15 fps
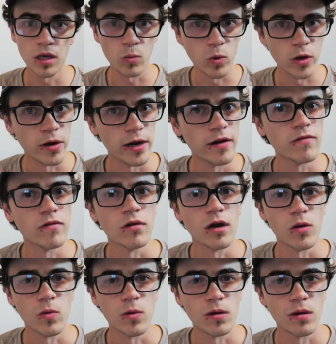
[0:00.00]
and wherever
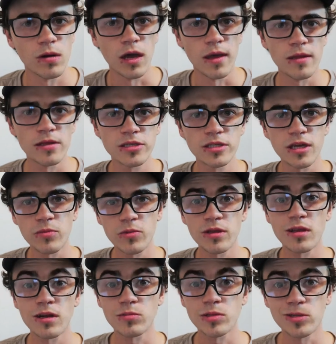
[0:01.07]
I want. And this is
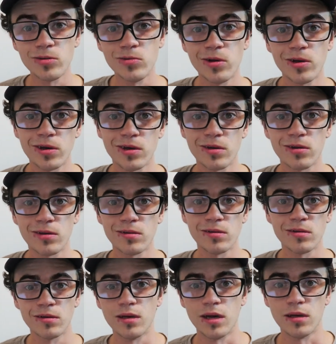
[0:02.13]
something that I'm still working on
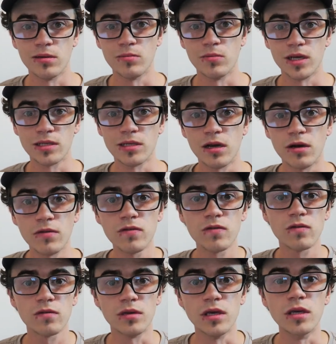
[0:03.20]
myself,
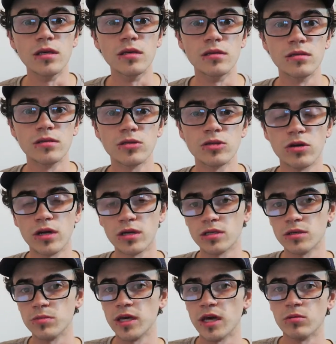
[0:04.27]
is trying
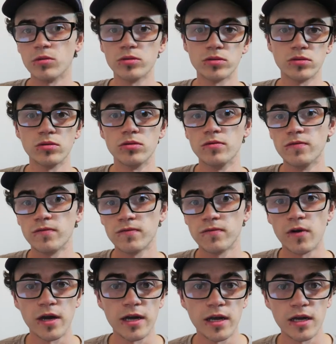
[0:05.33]
to be able to
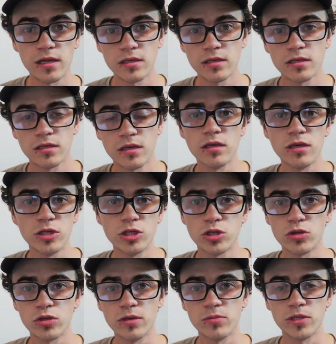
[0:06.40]
finance these
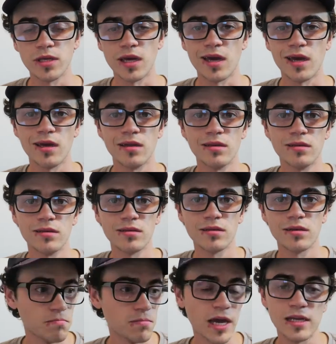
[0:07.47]
trips and
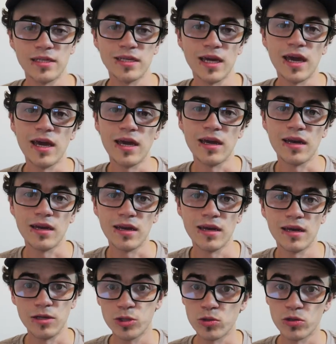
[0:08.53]
maintain
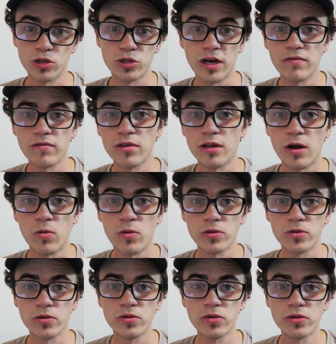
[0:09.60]
the sort of travel that I
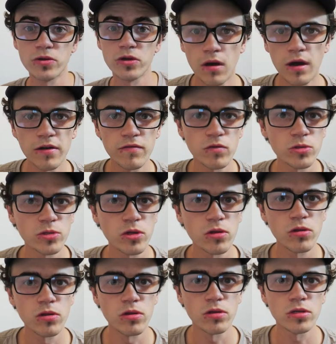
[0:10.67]
want to do. I've also
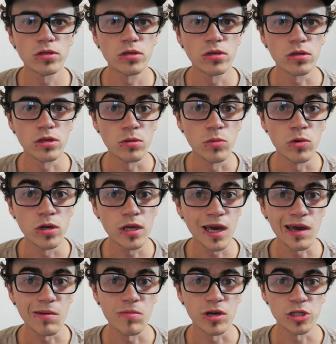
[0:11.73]
learned to
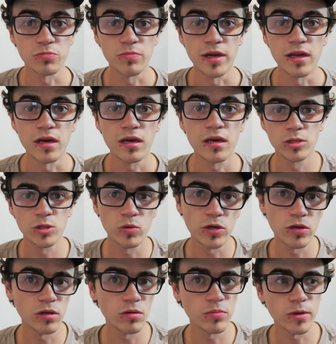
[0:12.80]
communicate much better, because when
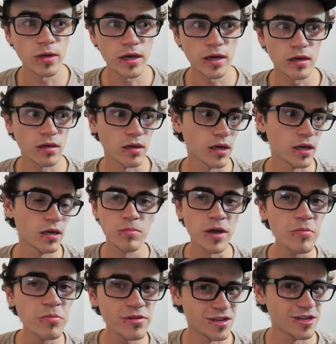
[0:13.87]
you're on the bike, like,
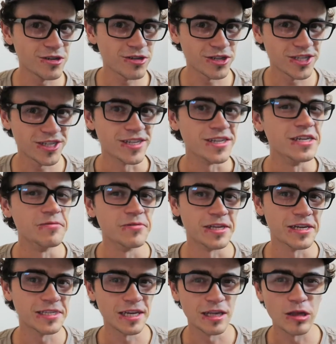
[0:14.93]
people are interested when
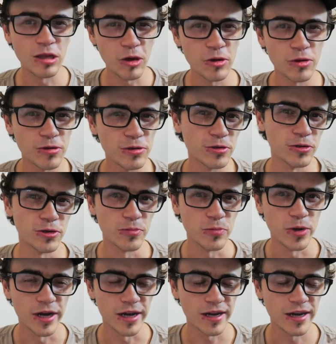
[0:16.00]
they see a loaded touring
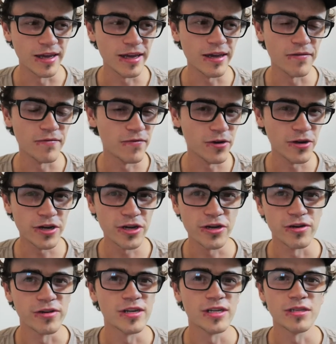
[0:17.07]
bike. They get very
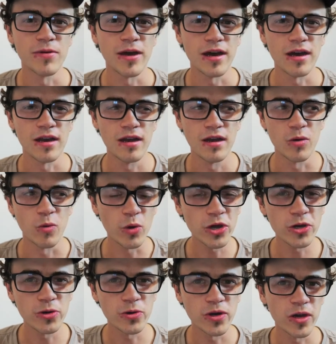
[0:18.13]
curious about what
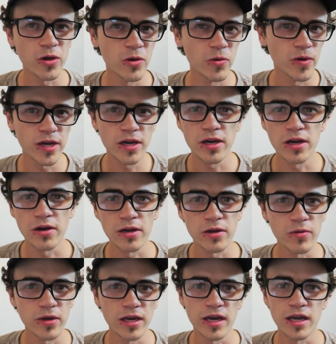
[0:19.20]
you're doing, where you're going,
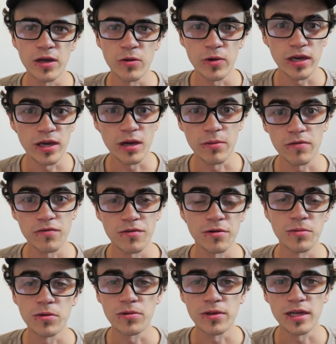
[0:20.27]
where you're heading, where you're coming
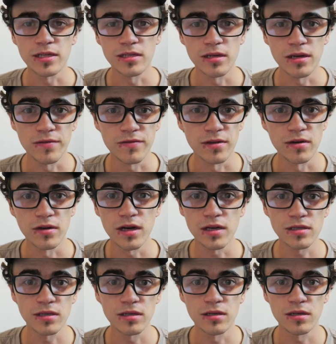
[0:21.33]
from, and all that stuff, and they're
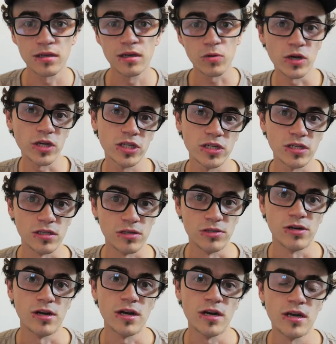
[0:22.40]
asking questions,
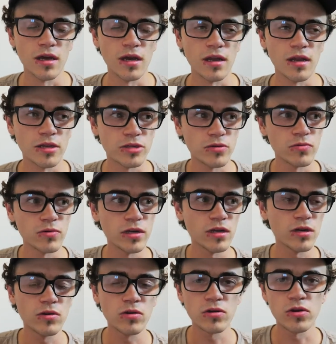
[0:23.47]
right? And it's a
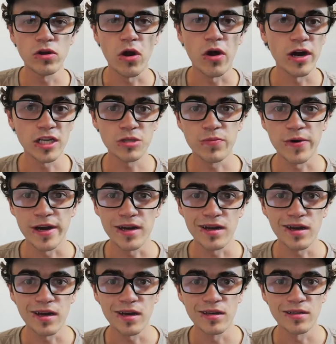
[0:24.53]
really good
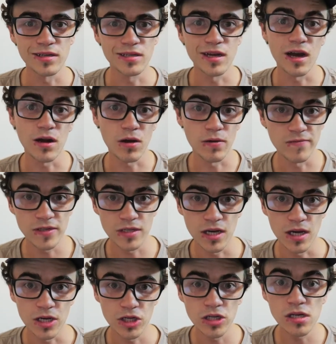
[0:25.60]
icebreaker to start
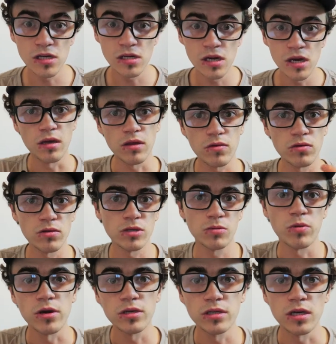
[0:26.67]
conversation. And through this
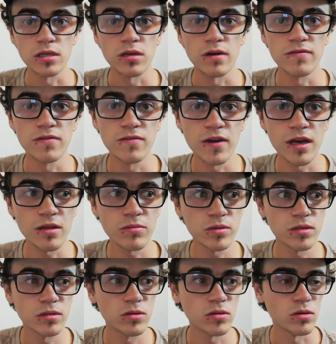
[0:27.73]
process, I've
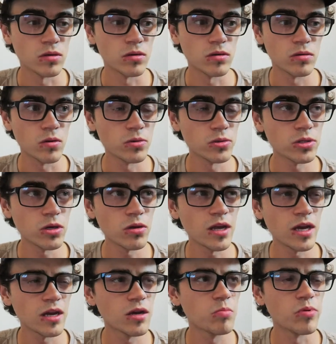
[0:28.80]
developed to also,
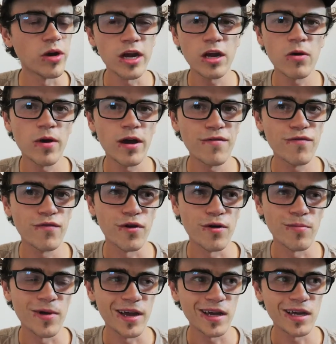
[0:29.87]
like, break away
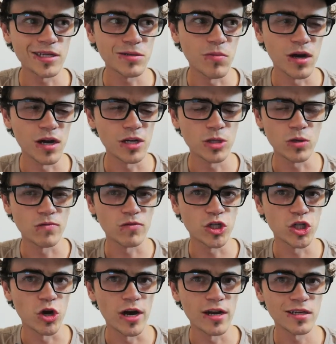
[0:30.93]
from, I guess, my sort of
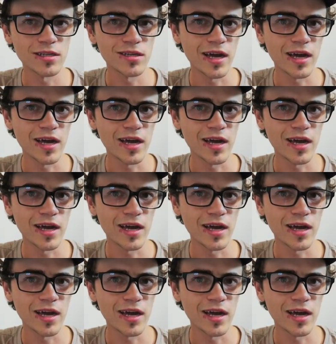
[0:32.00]
shyness